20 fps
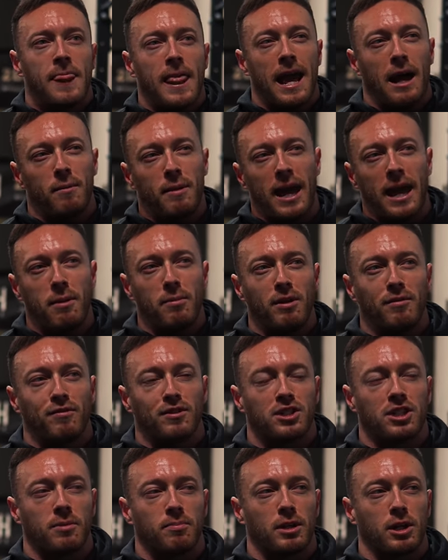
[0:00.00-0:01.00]
I'm aiming
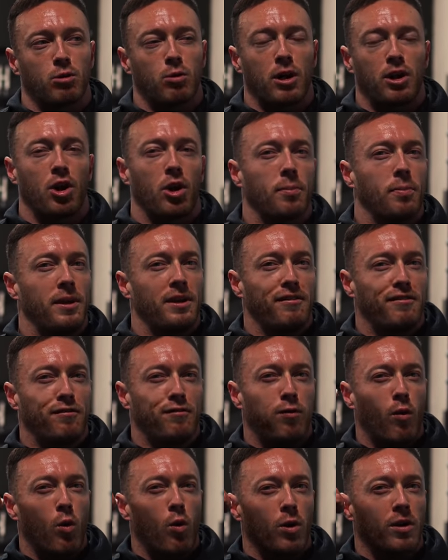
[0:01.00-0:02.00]
for something around RP
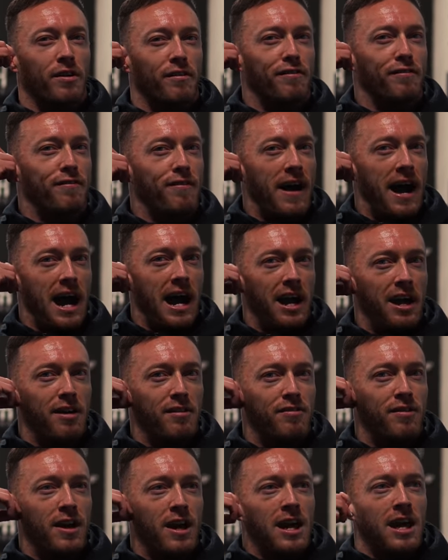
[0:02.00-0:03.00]
4 to
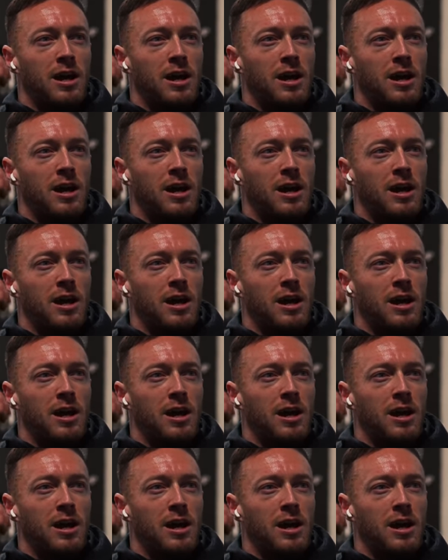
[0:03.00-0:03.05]
5,